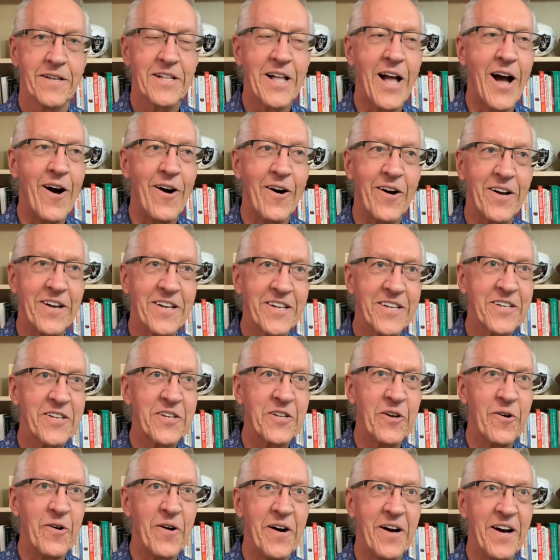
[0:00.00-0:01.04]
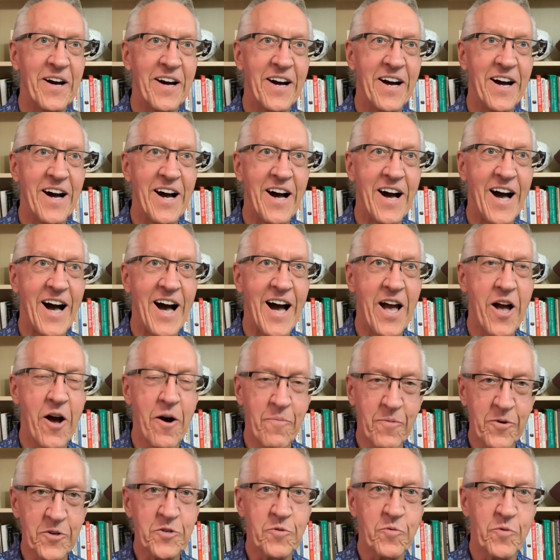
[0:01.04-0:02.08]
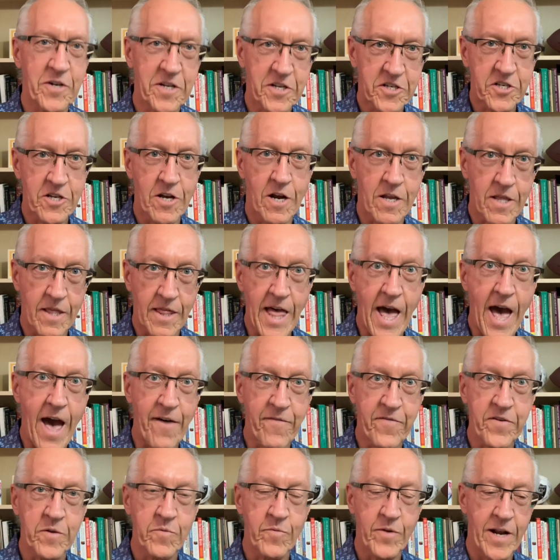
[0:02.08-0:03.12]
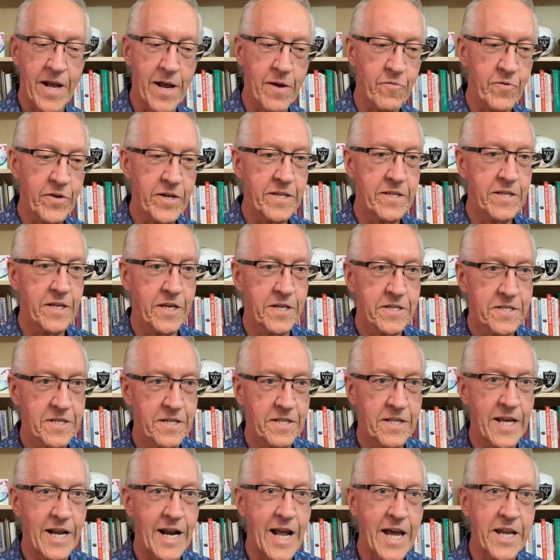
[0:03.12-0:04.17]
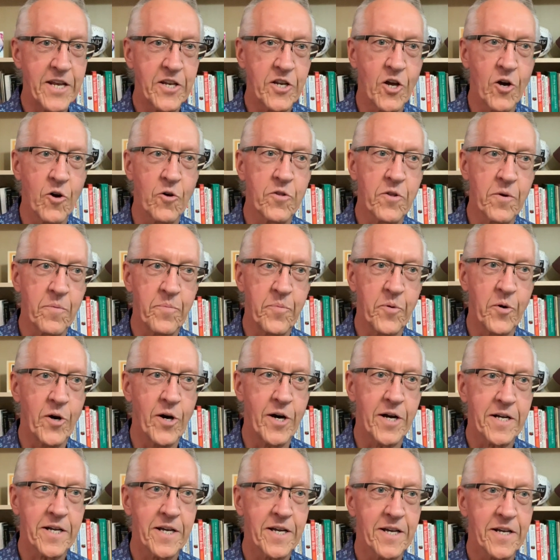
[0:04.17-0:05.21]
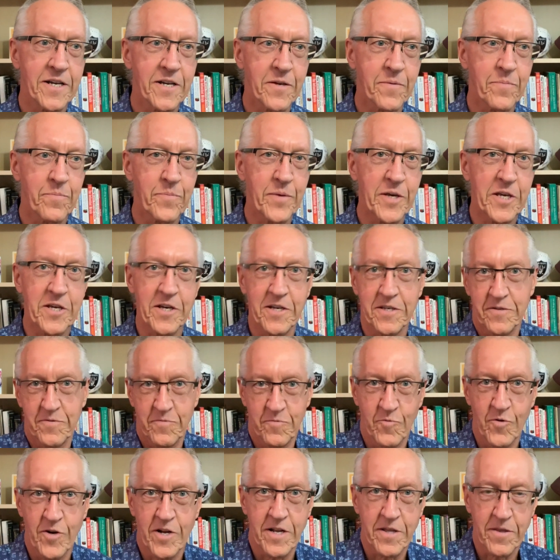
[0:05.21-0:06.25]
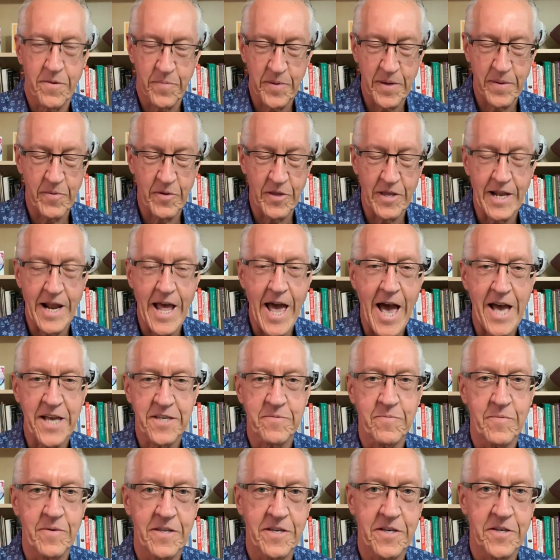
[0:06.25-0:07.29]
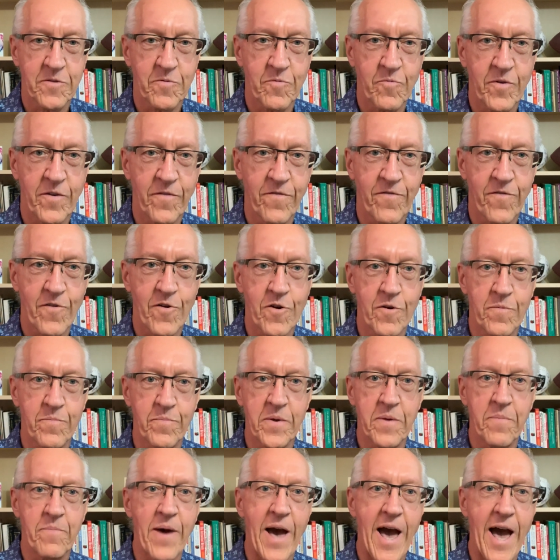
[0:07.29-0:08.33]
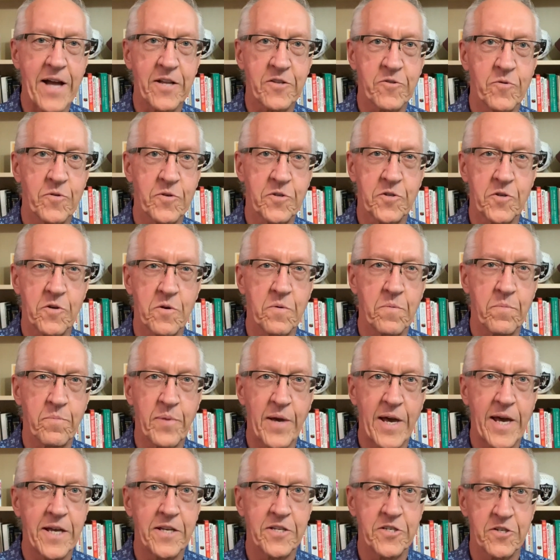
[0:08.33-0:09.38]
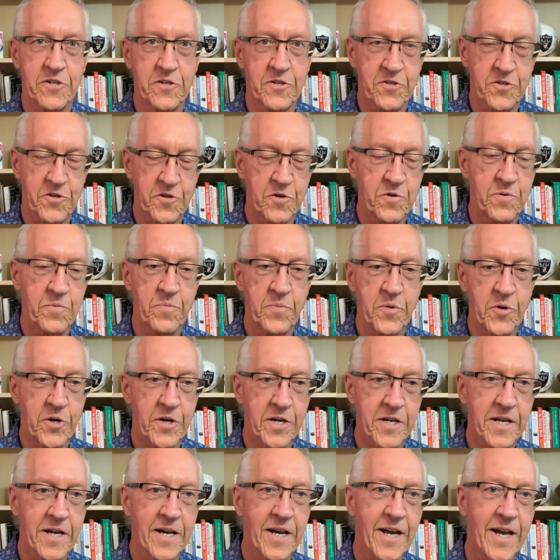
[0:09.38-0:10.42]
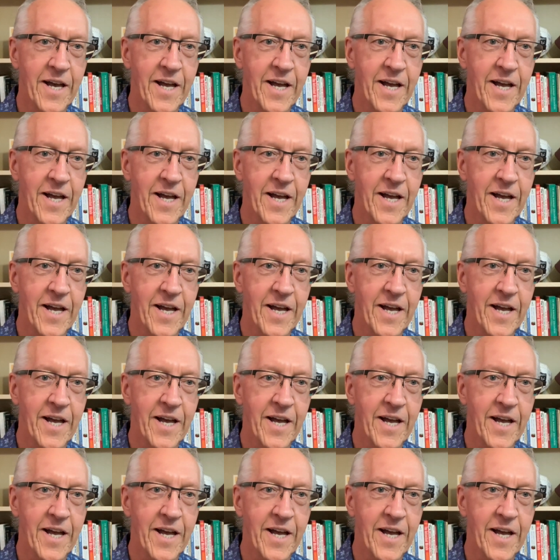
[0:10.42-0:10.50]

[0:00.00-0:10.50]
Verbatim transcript: Now, you know, I almost want to start laughing when I read this, and then I know the book because one of the people that asked me this referred me back to a certain page in a certain book.